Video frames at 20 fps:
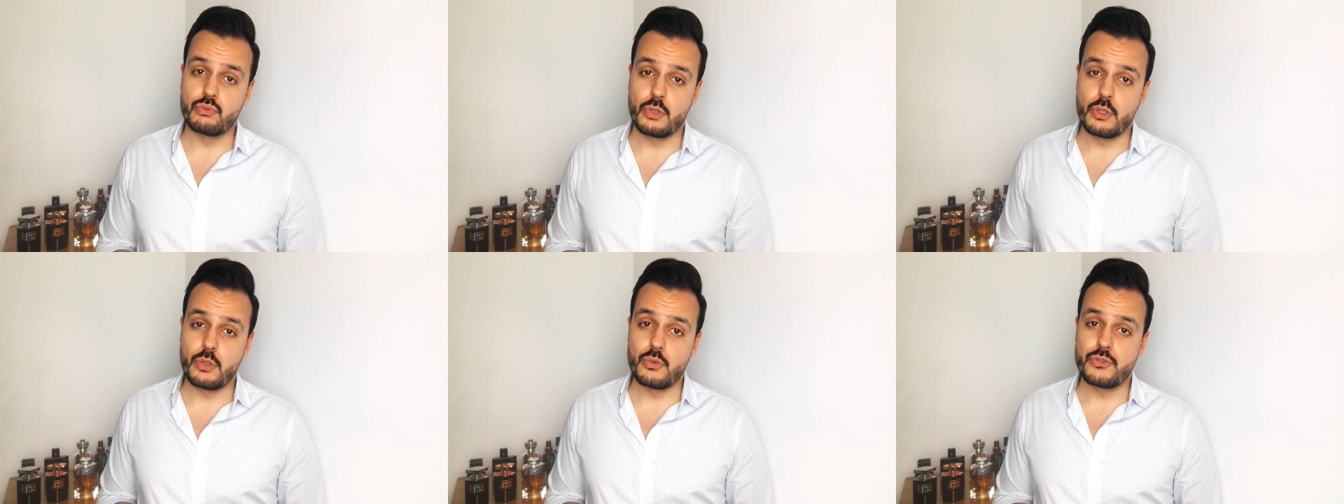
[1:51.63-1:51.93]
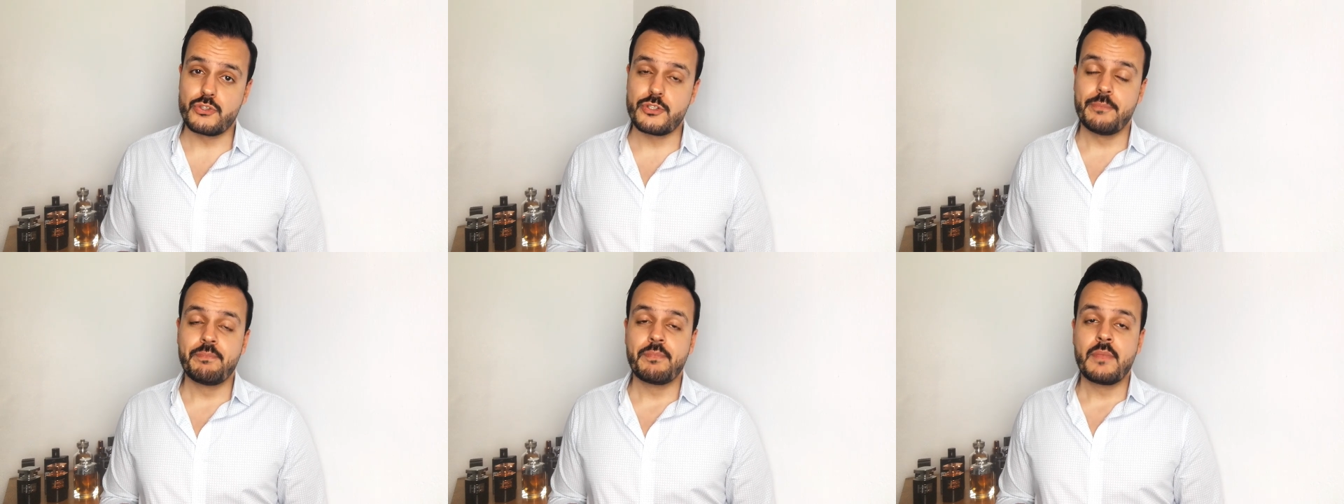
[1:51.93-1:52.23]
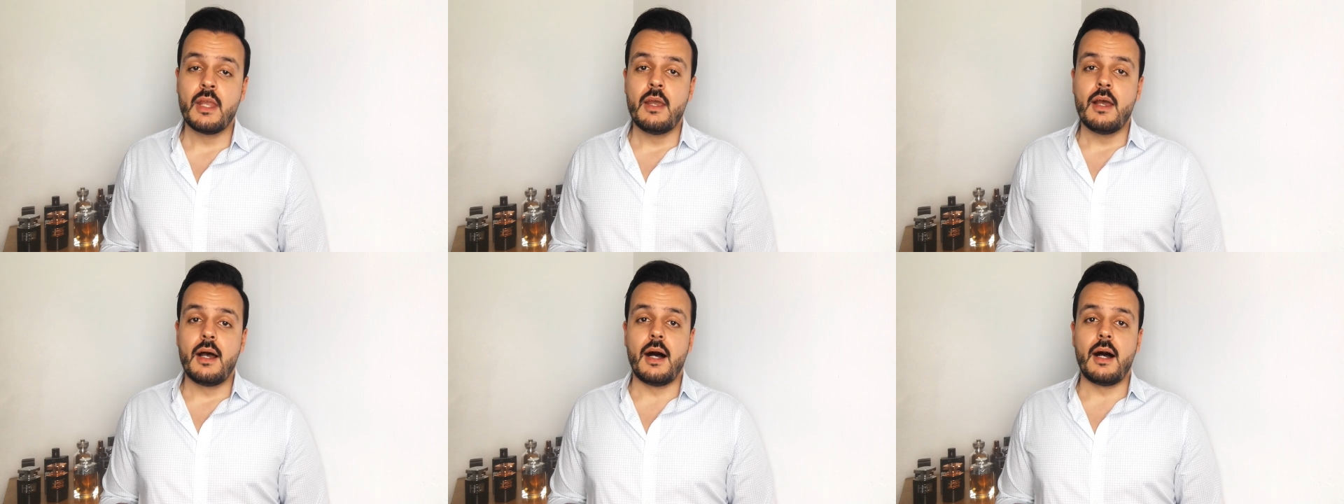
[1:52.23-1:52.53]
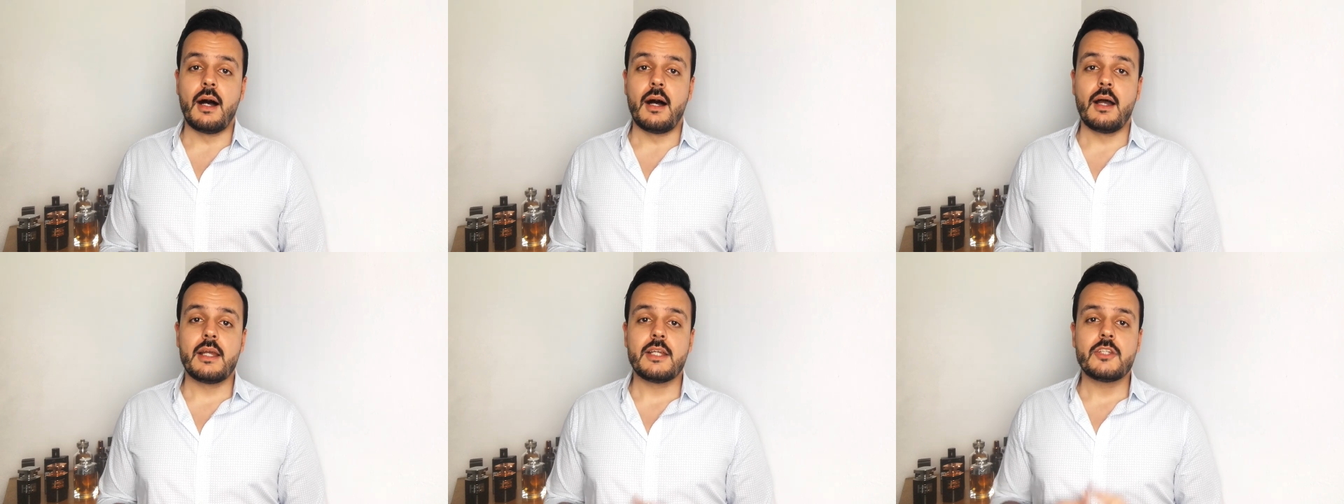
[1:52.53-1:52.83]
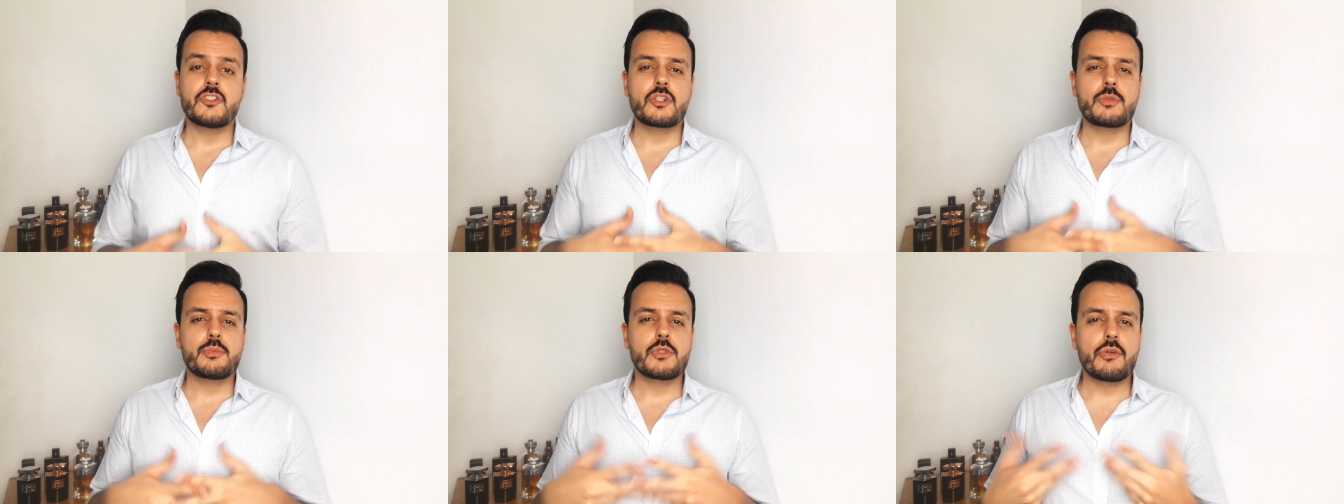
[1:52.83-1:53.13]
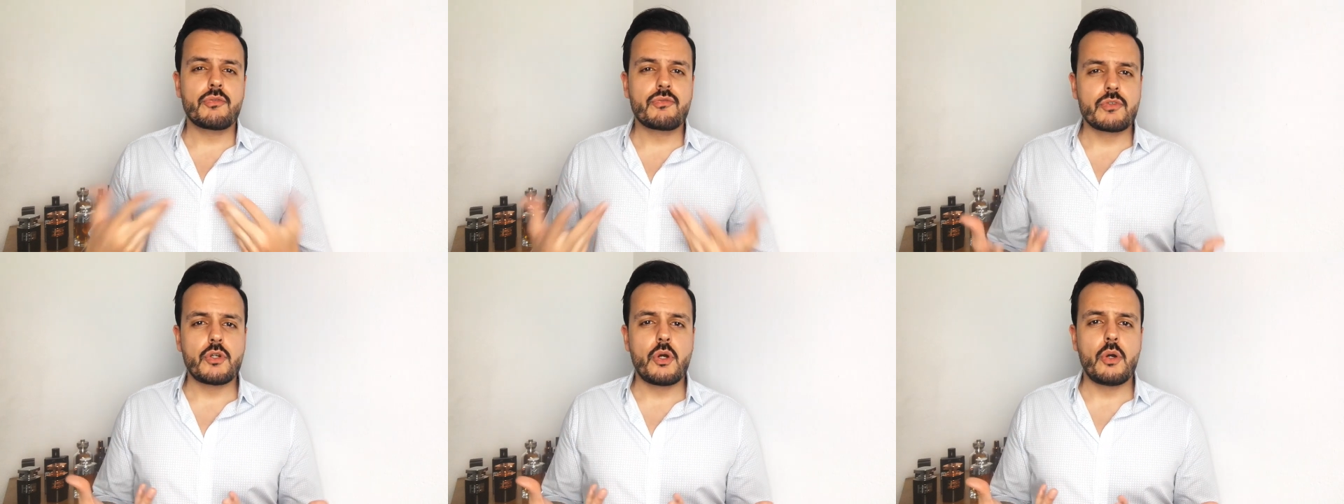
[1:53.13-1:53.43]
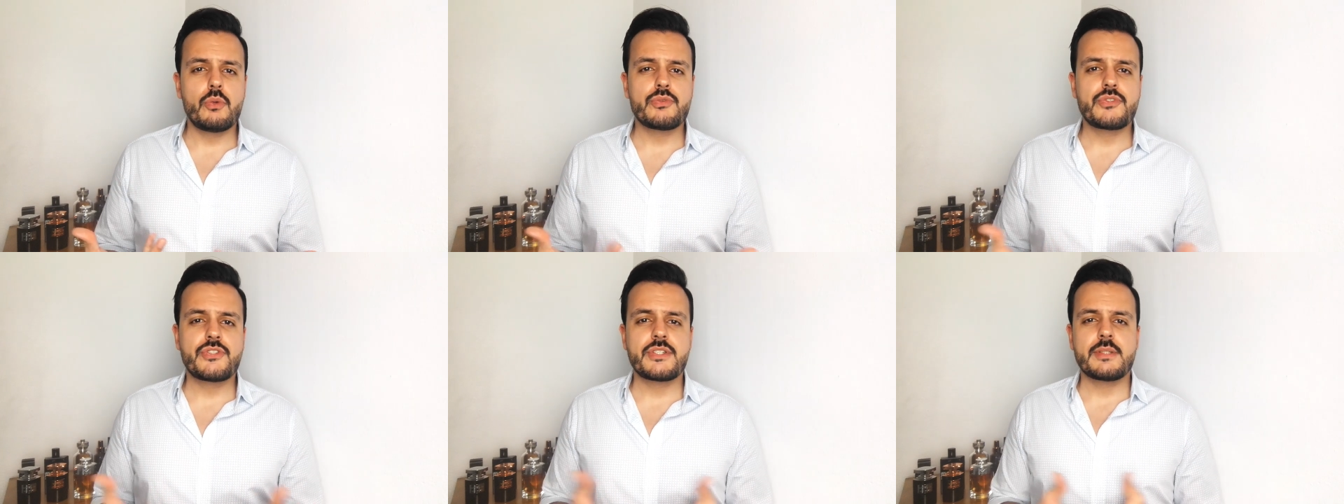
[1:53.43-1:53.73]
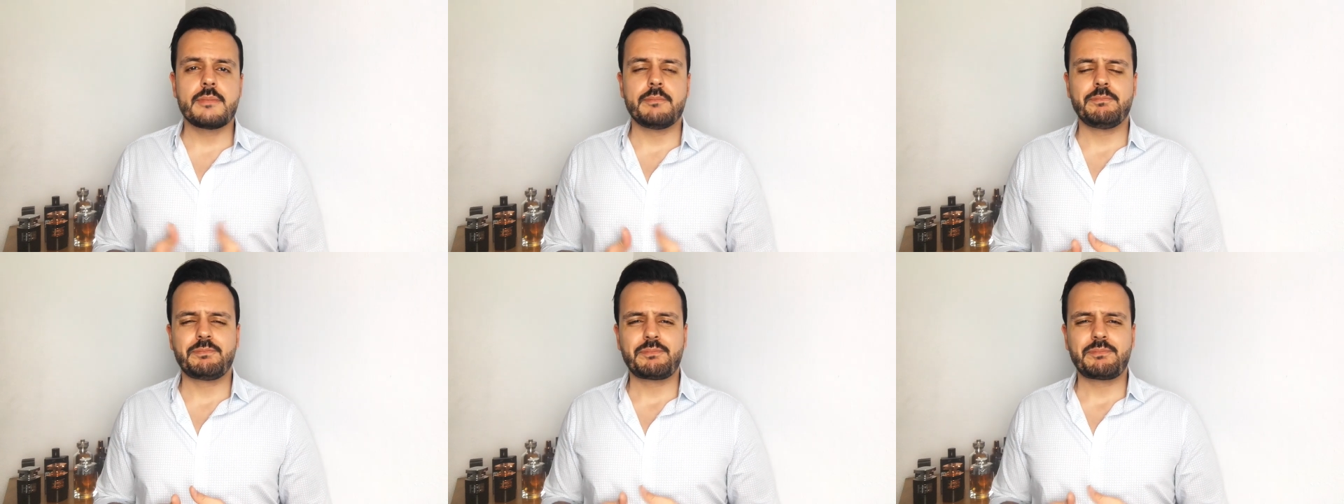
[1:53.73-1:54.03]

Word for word: Rose. Uh, in terms of notes,